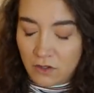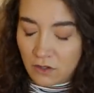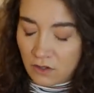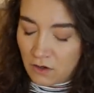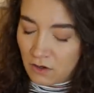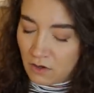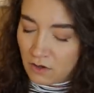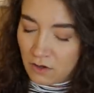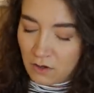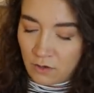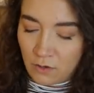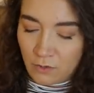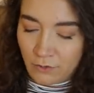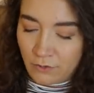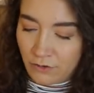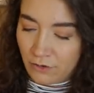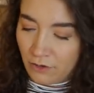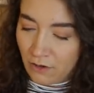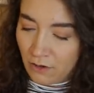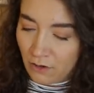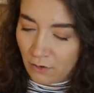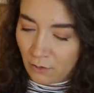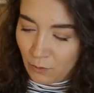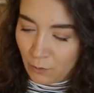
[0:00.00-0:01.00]
Oh
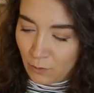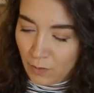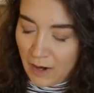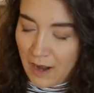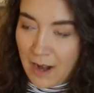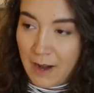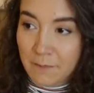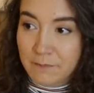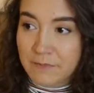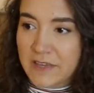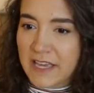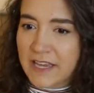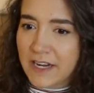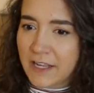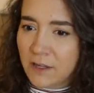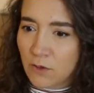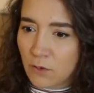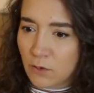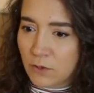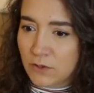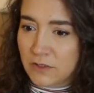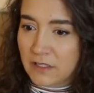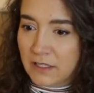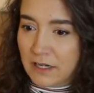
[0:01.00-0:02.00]
no, I'm getting
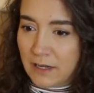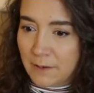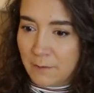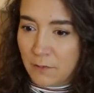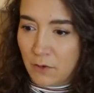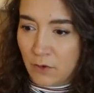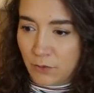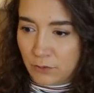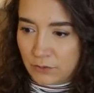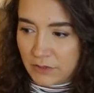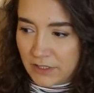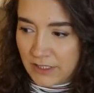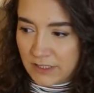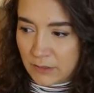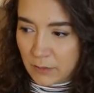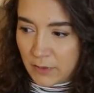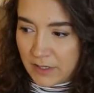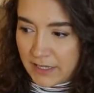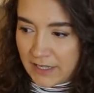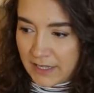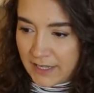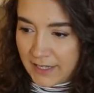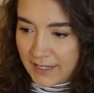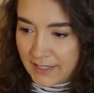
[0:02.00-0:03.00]
old and I'm only
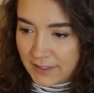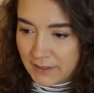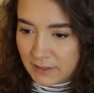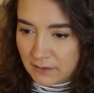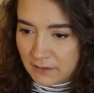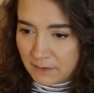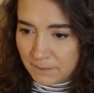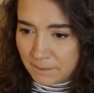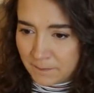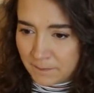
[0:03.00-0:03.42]
twenty-eight.